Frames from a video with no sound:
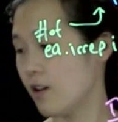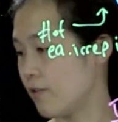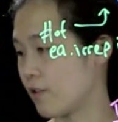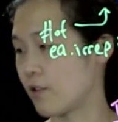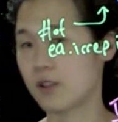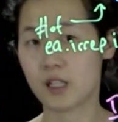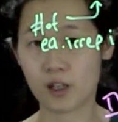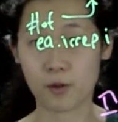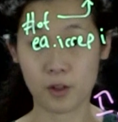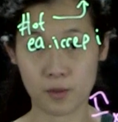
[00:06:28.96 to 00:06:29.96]
for the
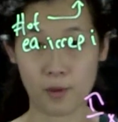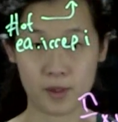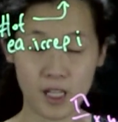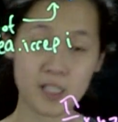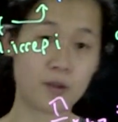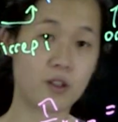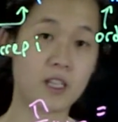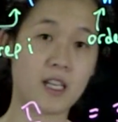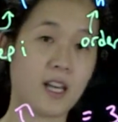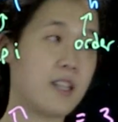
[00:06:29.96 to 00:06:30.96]
irreducible representation that we're
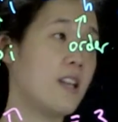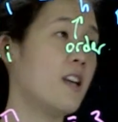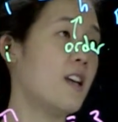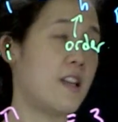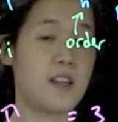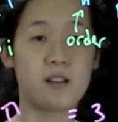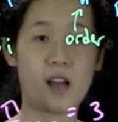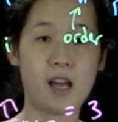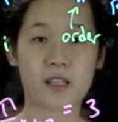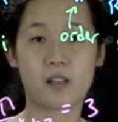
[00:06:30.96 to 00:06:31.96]
looking at, and then
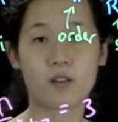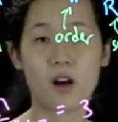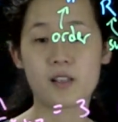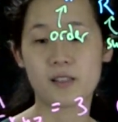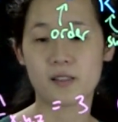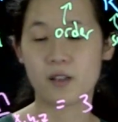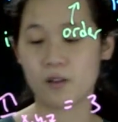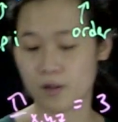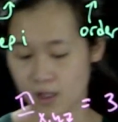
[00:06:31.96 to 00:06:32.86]
adding across. So,